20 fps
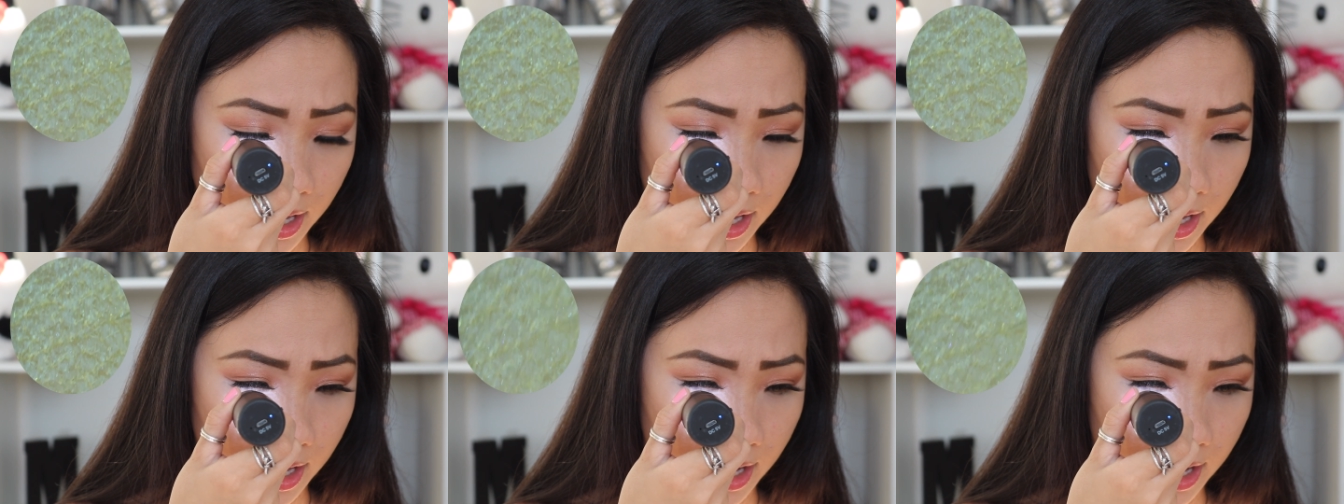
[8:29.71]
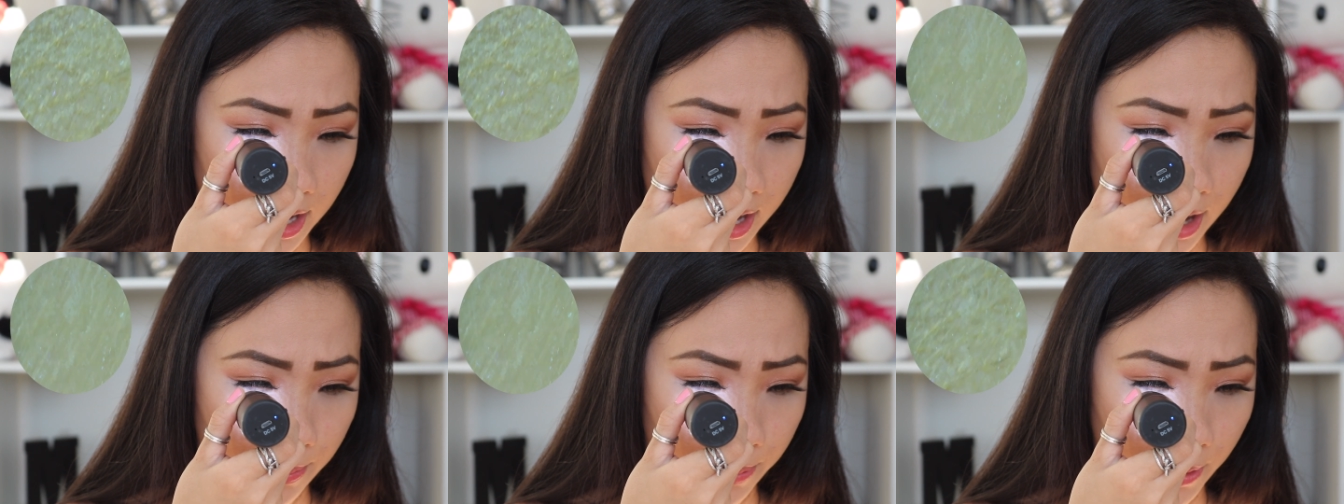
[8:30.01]

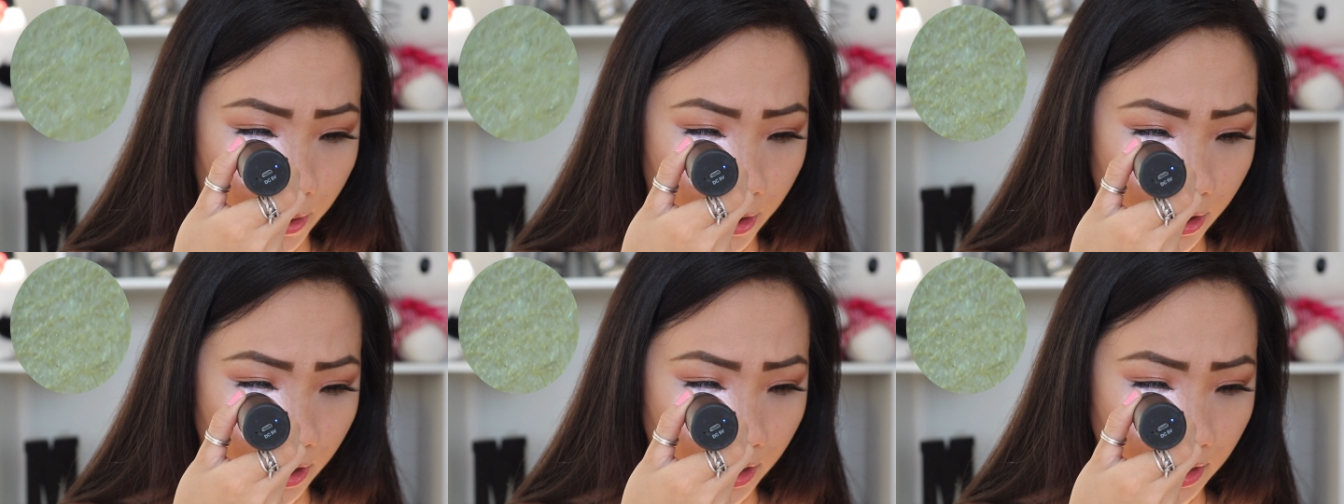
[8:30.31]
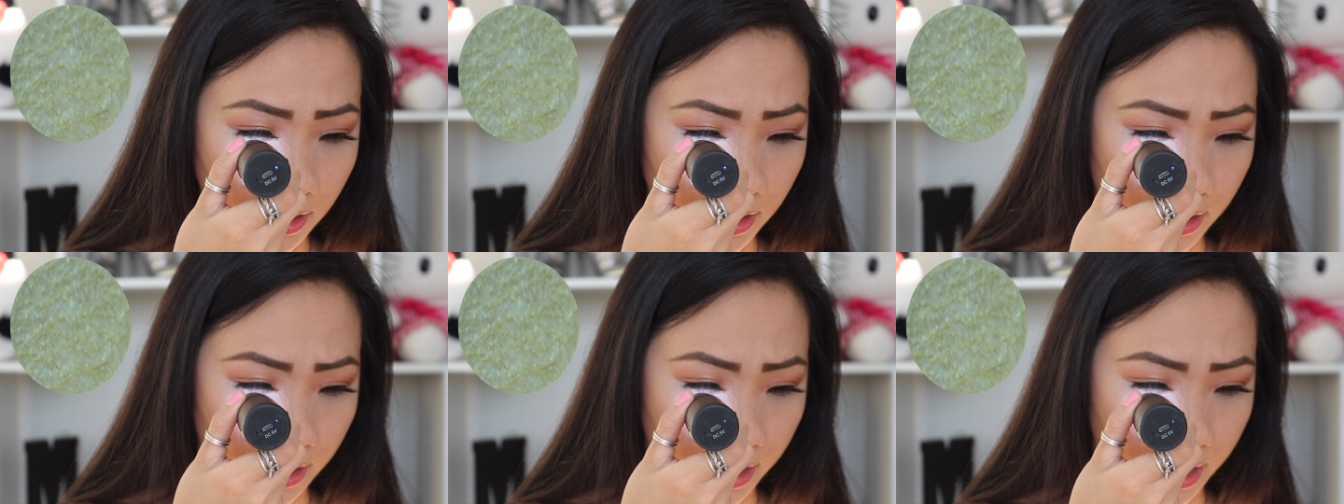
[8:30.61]
And
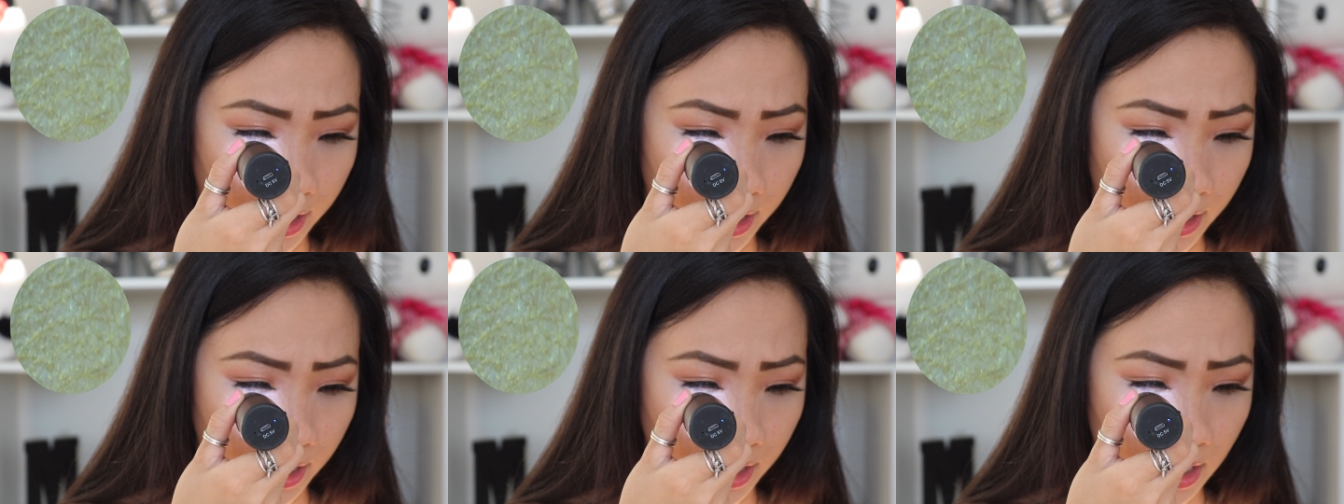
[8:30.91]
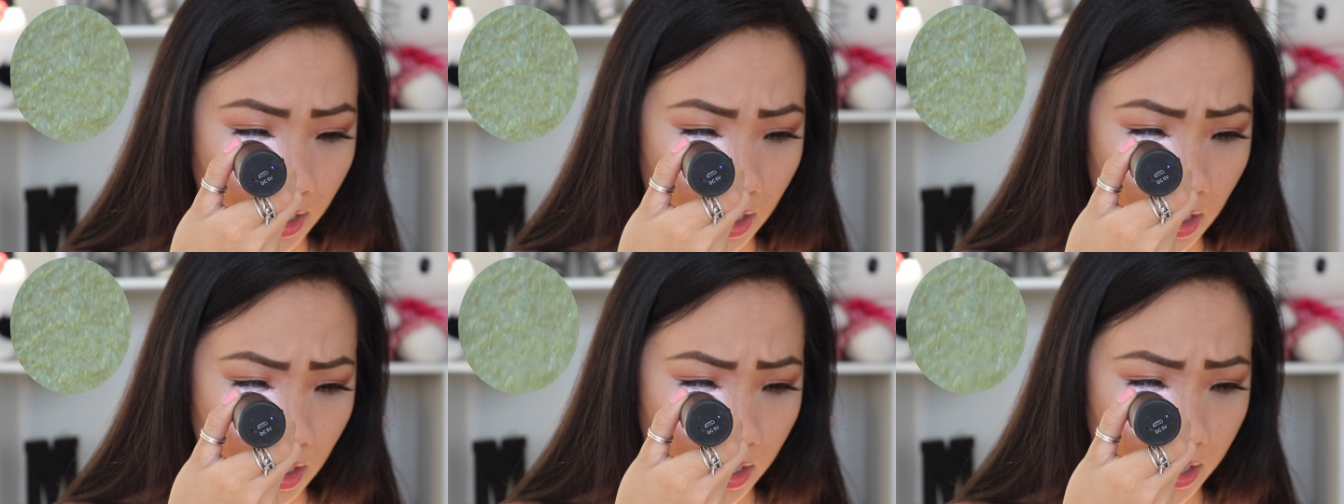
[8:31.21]
apparently,
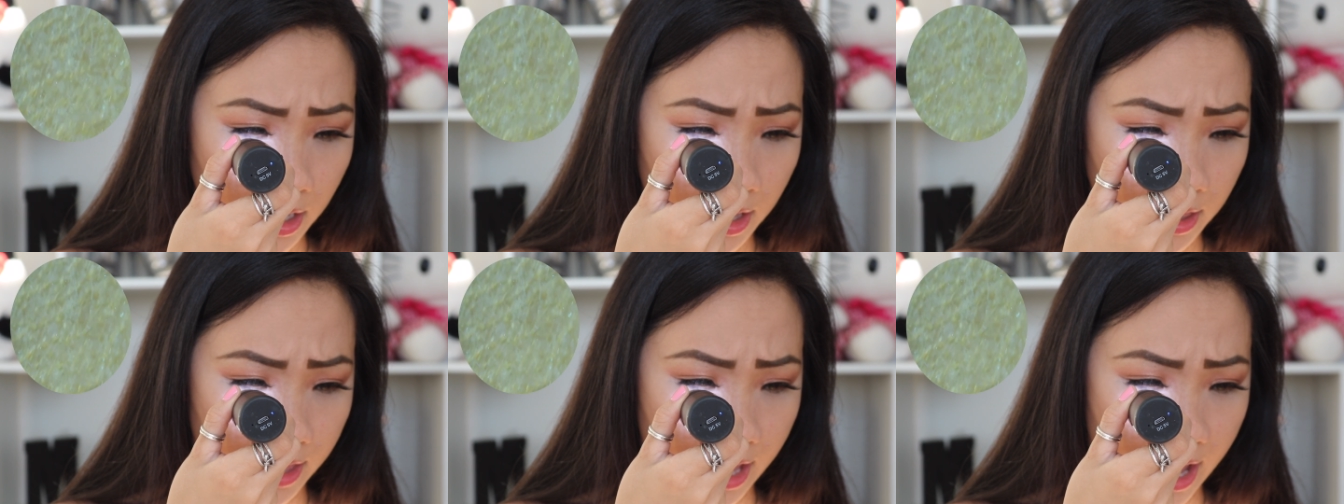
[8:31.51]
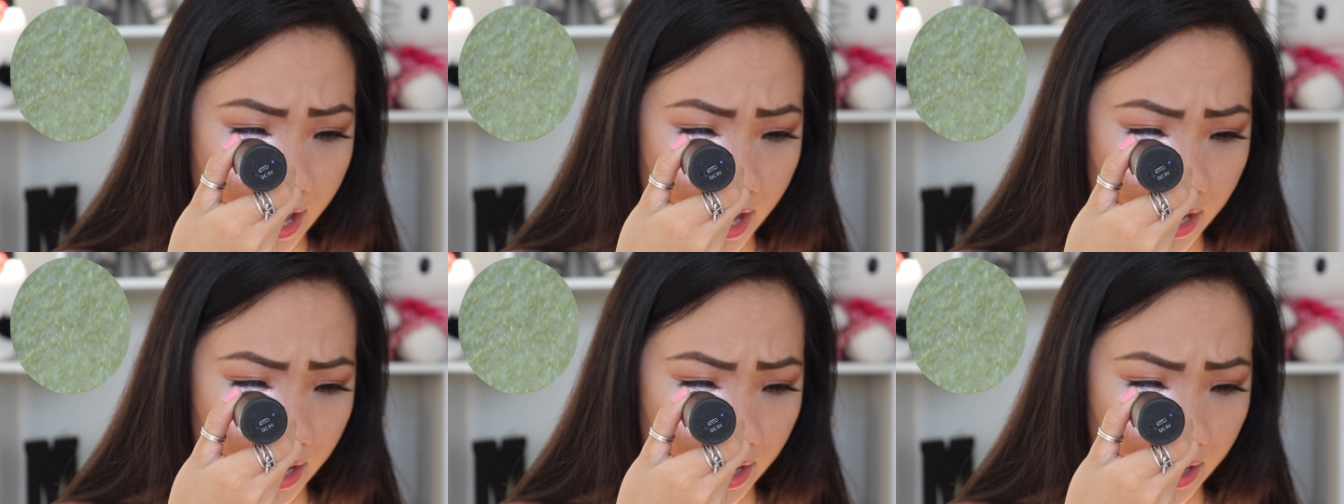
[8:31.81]

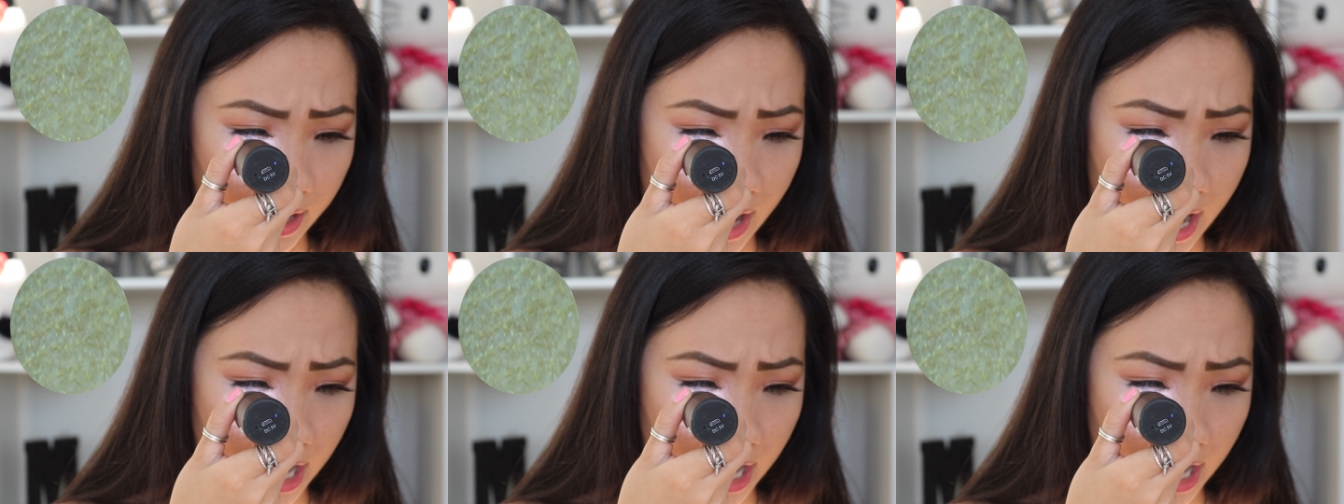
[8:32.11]
that